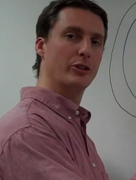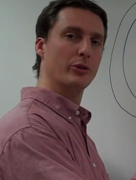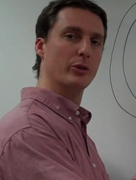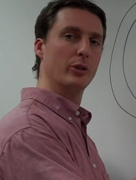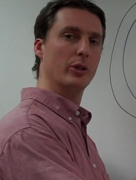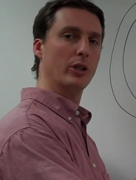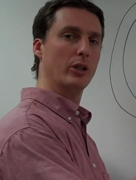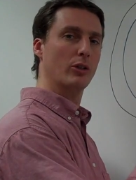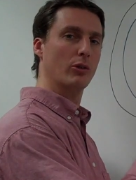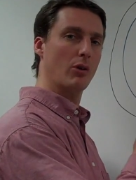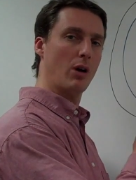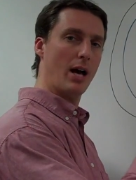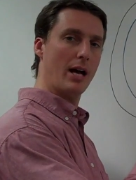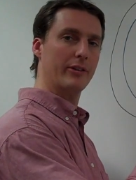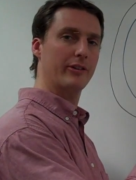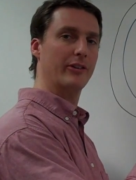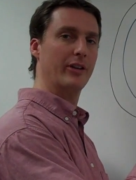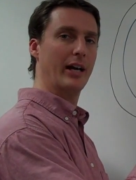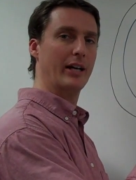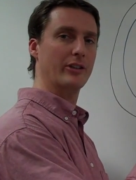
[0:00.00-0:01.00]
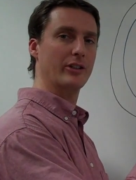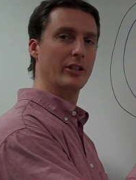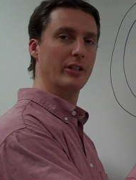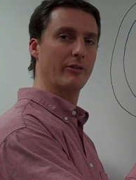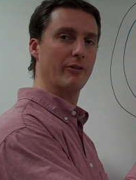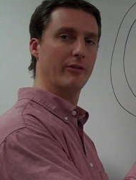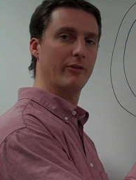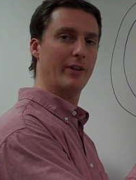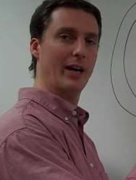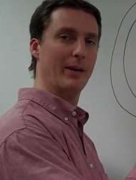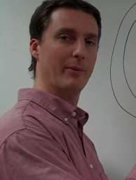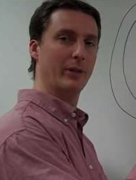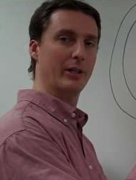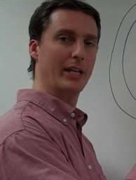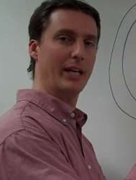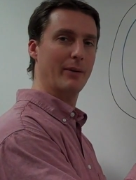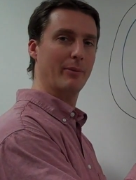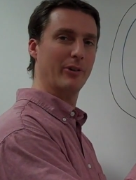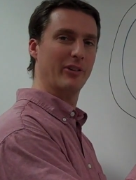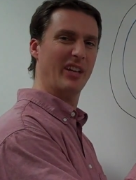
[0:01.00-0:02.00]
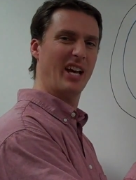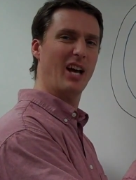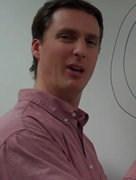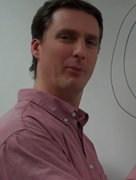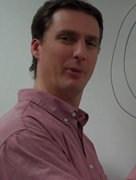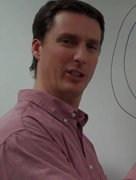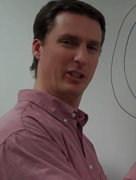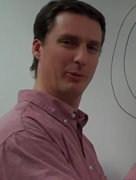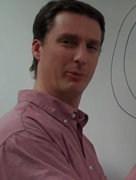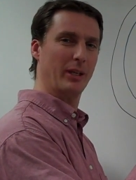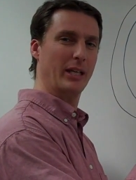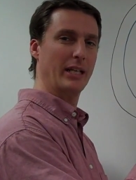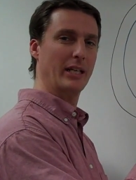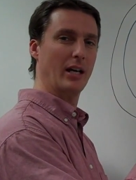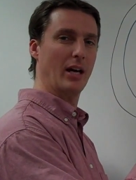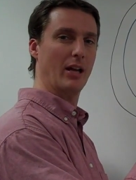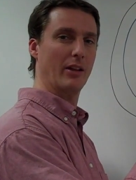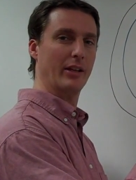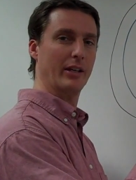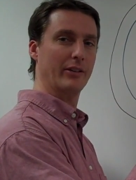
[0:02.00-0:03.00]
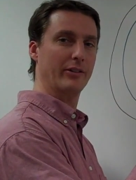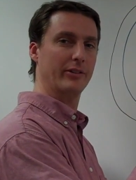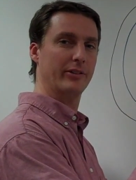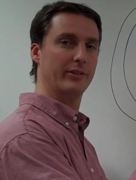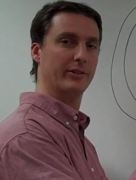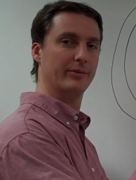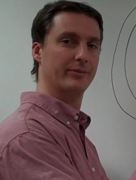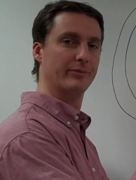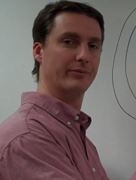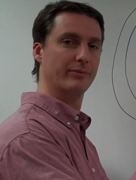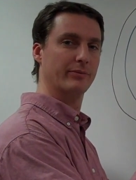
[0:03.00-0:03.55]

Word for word: drew a cross section of a fiber cable to help explain all this.